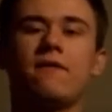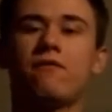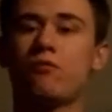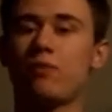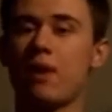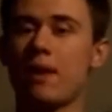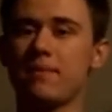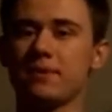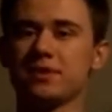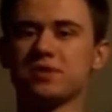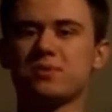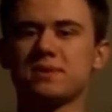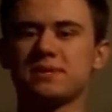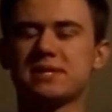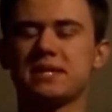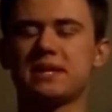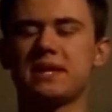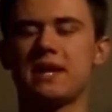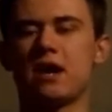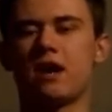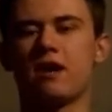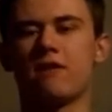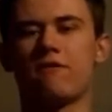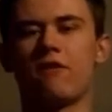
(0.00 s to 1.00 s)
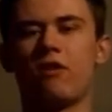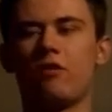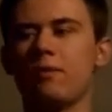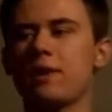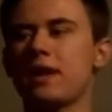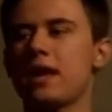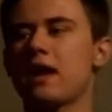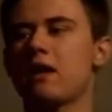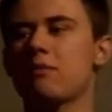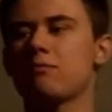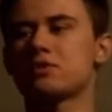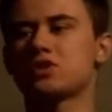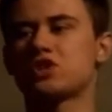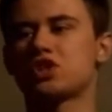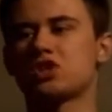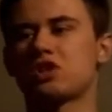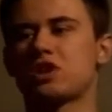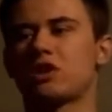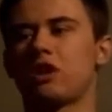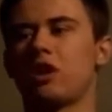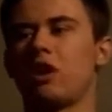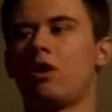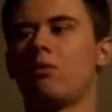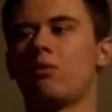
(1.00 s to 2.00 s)
Rebels wasn't there, if all we had was just
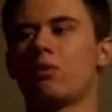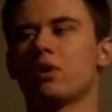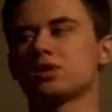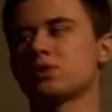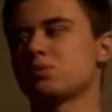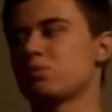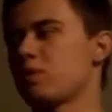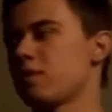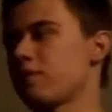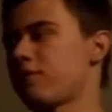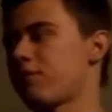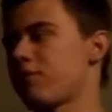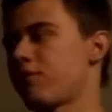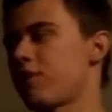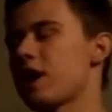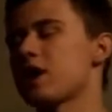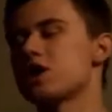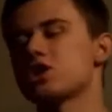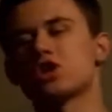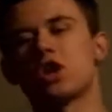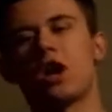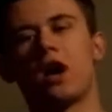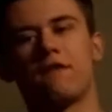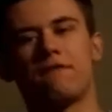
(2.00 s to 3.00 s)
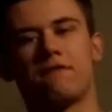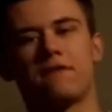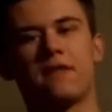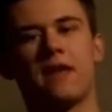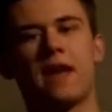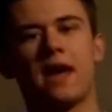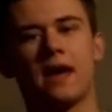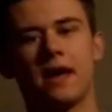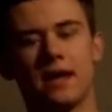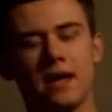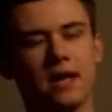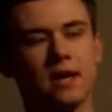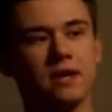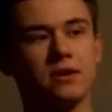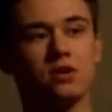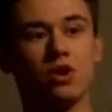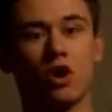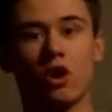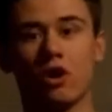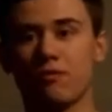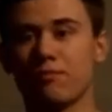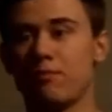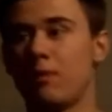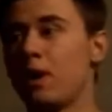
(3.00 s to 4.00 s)
Clone Wars and we're fresh off of that and
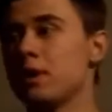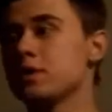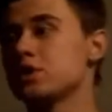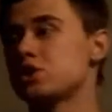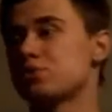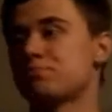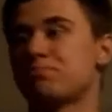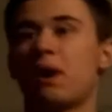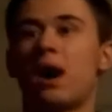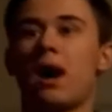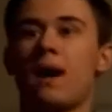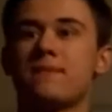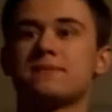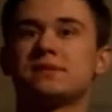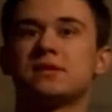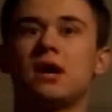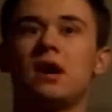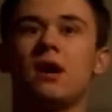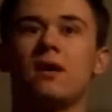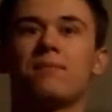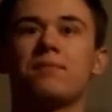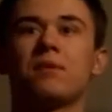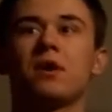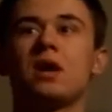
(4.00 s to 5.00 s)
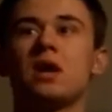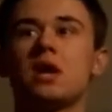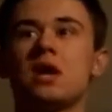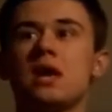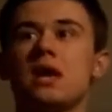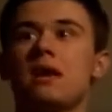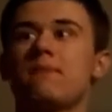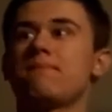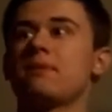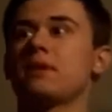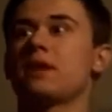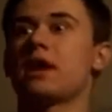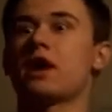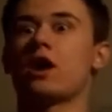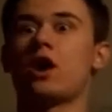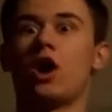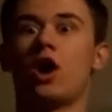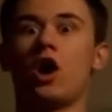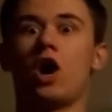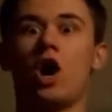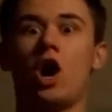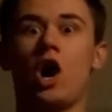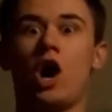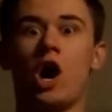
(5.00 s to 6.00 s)
Darth Maul just pops up, be like,
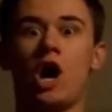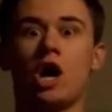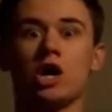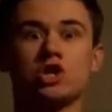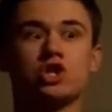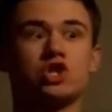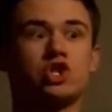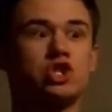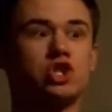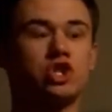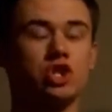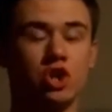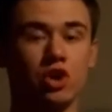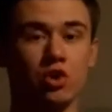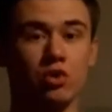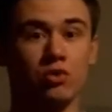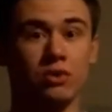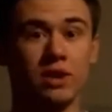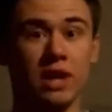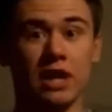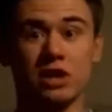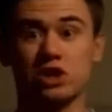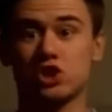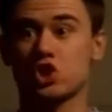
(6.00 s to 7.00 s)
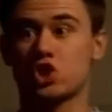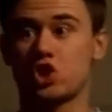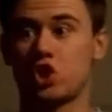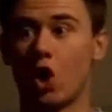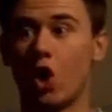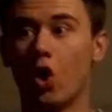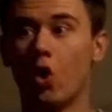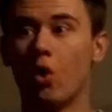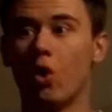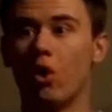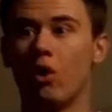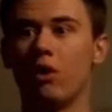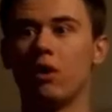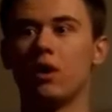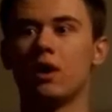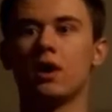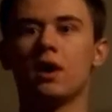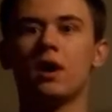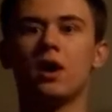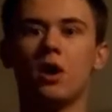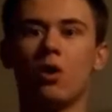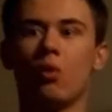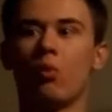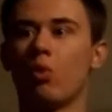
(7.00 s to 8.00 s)
oh shoot, that's cool.
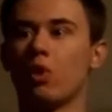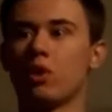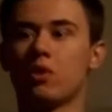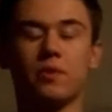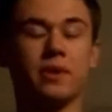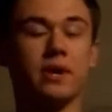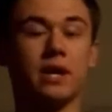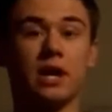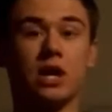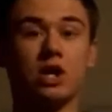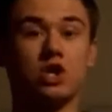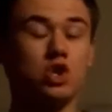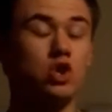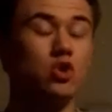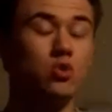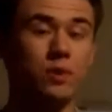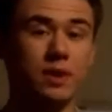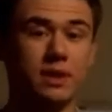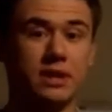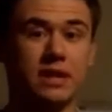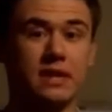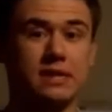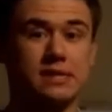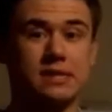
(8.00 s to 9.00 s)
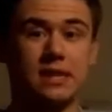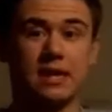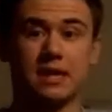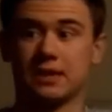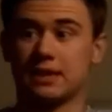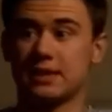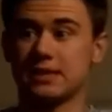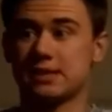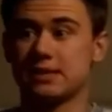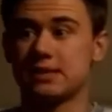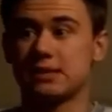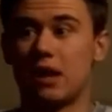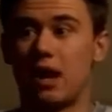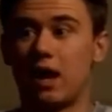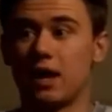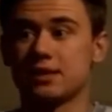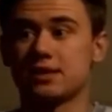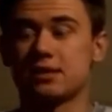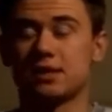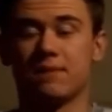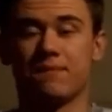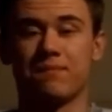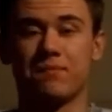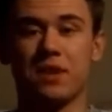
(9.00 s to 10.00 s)
What are we going to do with this? Like, this is
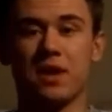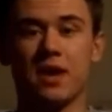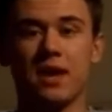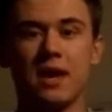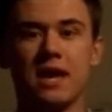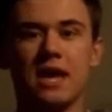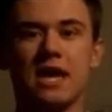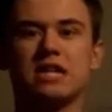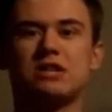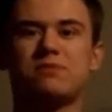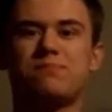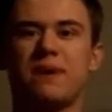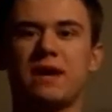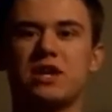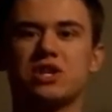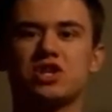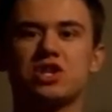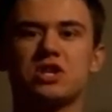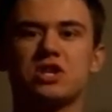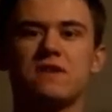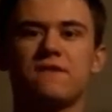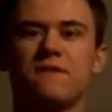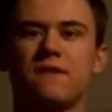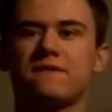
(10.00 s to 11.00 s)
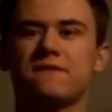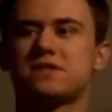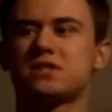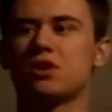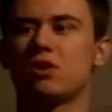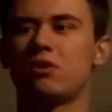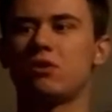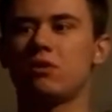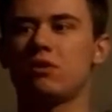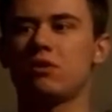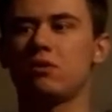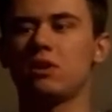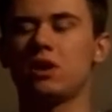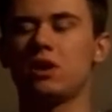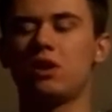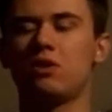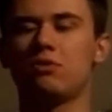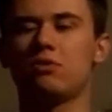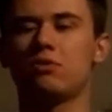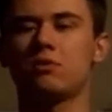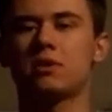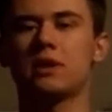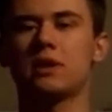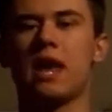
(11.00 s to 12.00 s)
awesome. Especially if
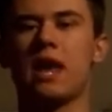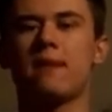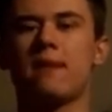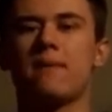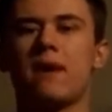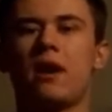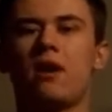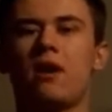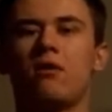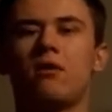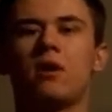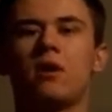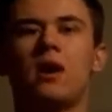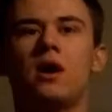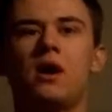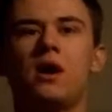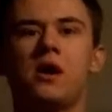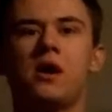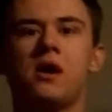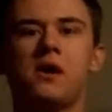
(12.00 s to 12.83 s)
Solo came out